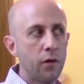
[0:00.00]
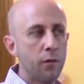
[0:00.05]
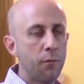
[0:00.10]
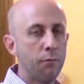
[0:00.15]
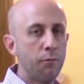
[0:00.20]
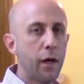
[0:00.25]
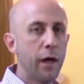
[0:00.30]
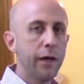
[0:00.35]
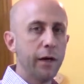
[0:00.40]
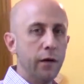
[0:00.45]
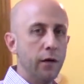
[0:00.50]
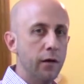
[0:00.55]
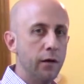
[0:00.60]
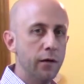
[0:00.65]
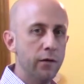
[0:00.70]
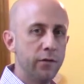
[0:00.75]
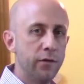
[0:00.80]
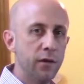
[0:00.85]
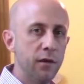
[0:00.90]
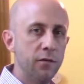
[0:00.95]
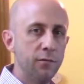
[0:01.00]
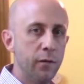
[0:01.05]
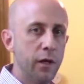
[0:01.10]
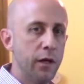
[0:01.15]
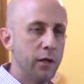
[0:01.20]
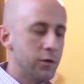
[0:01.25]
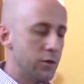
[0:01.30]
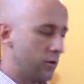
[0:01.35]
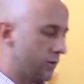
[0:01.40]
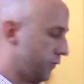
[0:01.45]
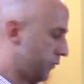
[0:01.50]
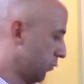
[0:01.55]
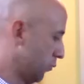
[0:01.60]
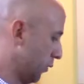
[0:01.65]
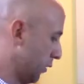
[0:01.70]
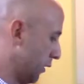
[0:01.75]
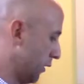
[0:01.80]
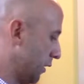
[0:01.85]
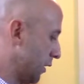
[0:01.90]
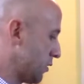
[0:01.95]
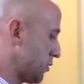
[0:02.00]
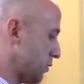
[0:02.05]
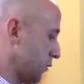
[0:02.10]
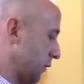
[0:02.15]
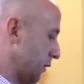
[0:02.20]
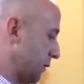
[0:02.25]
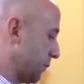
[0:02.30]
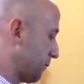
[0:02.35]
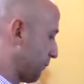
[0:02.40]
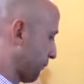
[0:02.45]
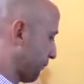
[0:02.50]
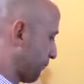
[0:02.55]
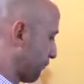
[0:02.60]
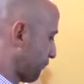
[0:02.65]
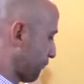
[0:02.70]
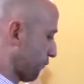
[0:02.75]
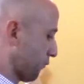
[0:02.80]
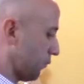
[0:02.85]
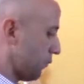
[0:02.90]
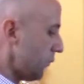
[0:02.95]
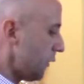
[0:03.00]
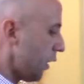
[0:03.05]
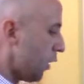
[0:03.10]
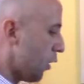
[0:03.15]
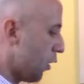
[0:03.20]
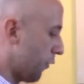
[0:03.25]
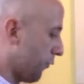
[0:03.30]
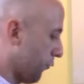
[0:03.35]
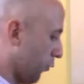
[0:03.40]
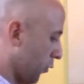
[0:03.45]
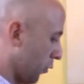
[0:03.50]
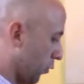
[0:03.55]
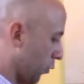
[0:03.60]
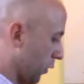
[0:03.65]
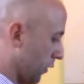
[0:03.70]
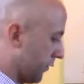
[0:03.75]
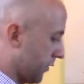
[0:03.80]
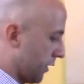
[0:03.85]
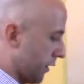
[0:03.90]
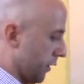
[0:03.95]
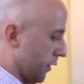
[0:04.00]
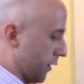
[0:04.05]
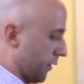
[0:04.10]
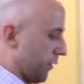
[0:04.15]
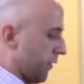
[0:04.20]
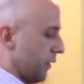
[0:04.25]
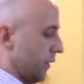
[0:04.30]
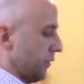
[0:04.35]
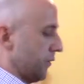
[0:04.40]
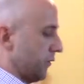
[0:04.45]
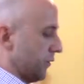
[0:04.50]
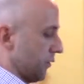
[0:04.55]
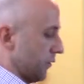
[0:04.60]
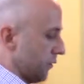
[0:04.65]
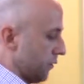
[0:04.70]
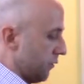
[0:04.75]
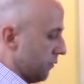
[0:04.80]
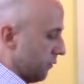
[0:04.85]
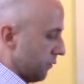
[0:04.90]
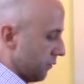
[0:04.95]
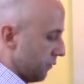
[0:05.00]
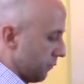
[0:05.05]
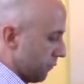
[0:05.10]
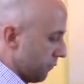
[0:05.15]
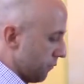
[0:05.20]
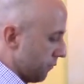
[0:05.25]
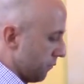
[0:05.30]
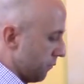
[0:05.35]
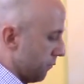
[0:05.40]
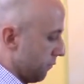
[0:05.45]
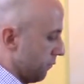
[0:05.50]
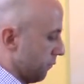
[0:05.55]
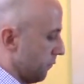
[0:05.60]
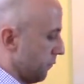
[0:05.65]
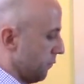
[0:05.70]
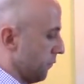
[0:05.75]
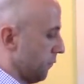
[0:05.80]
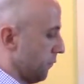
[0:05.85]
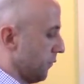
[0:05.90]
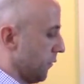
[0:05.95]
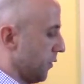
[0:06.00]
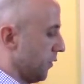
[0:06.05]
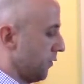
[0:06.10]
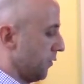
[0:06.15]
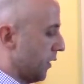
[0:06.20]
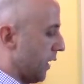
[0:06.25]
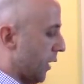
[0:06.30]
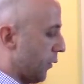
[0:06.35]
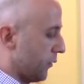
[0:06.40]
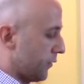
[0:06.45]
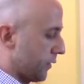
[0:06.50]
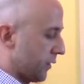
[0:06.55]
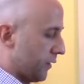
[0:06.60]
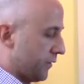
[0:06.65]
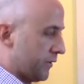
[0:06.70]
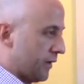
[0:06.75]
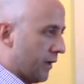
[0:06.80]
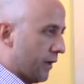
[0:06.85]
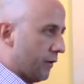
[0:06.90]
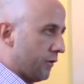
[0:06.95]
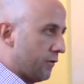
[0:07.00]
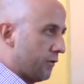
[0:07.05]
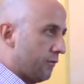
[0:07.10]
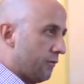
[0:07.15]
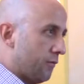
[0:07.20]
minor instead of major. So we initially, our 4 chord sounded like this. So now it's going to sound